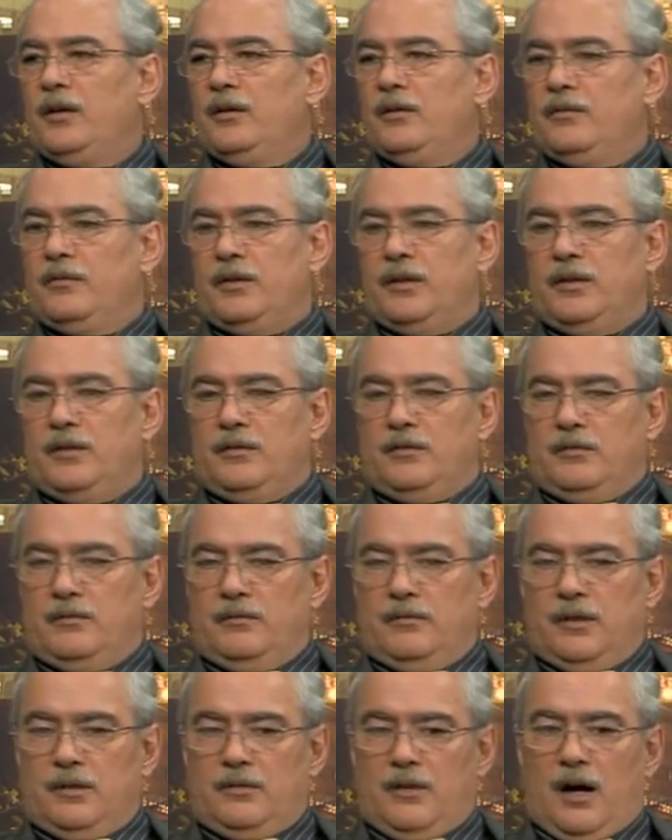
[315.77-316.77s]
the
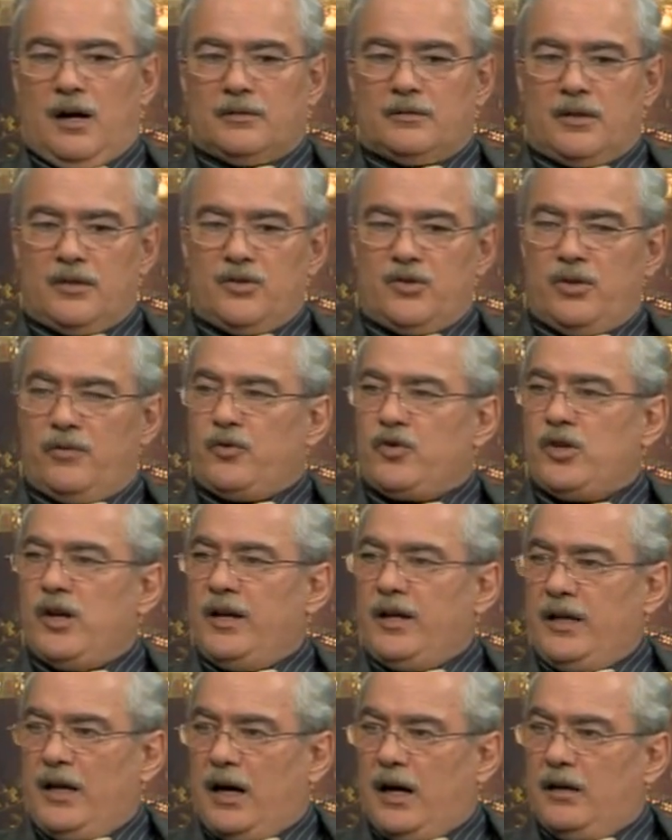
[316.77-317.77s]
doctrines of
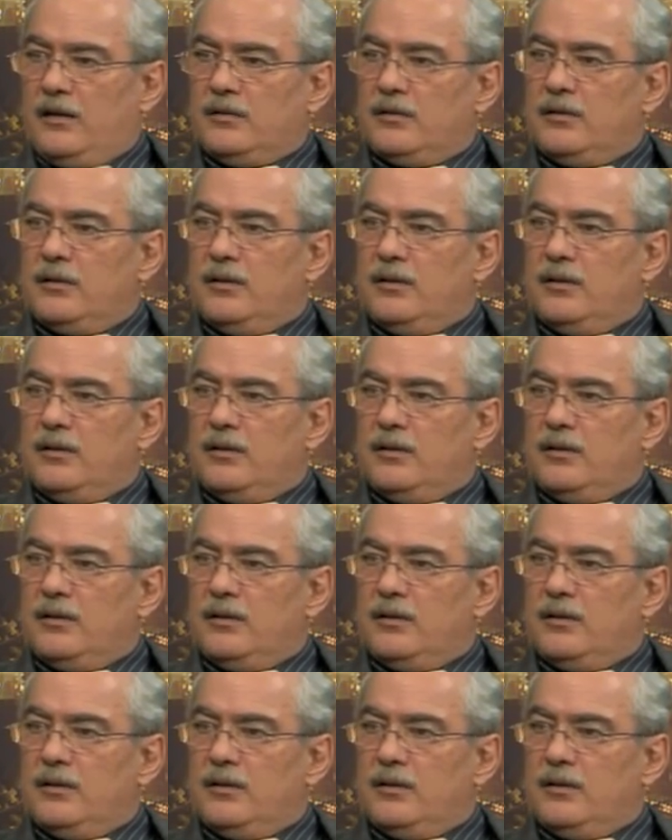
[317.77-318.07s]
Sharia.